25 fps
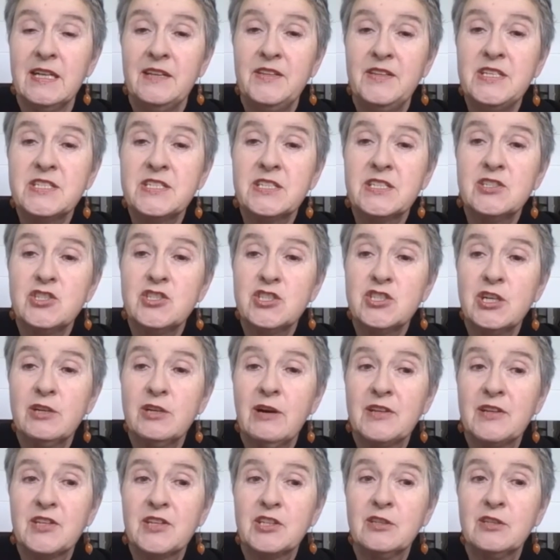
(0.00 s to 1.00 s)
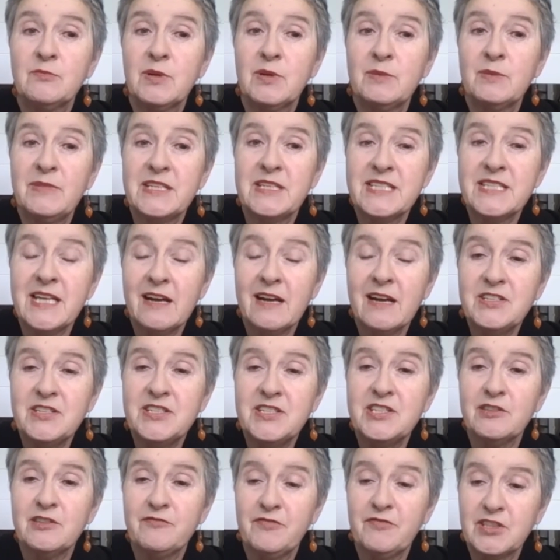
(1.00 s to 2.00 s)
This can show how the
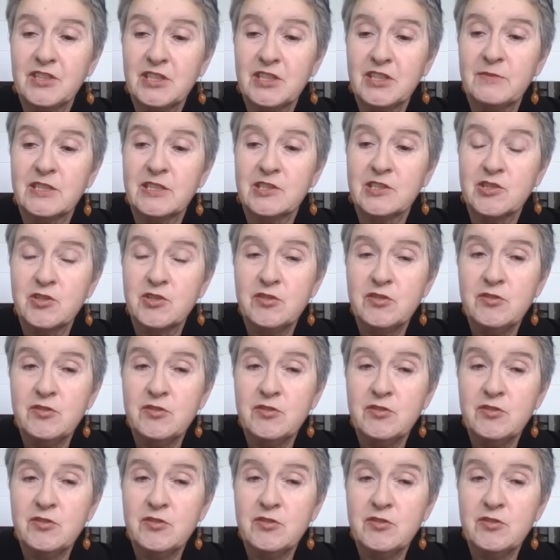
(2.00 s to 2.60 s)
complementarity of fundamental